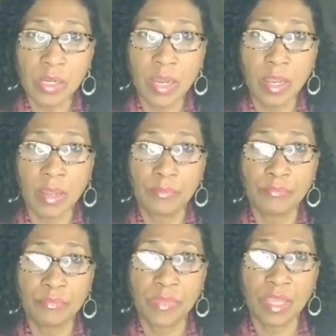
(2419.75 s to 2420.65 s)
a
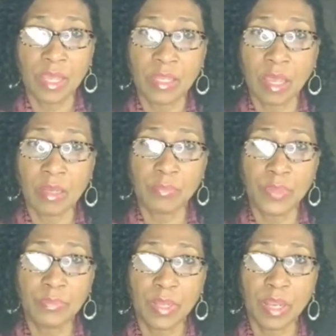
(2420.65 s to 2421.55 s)
lot of
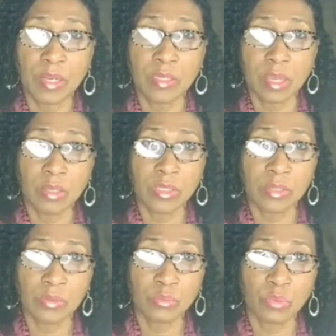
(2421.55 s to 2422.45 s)
people are not going
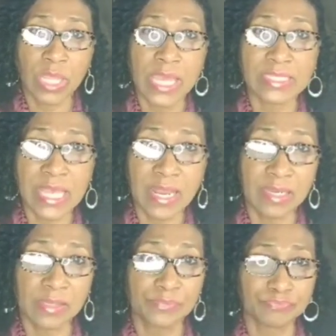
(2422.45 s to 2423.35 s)
to, exactly,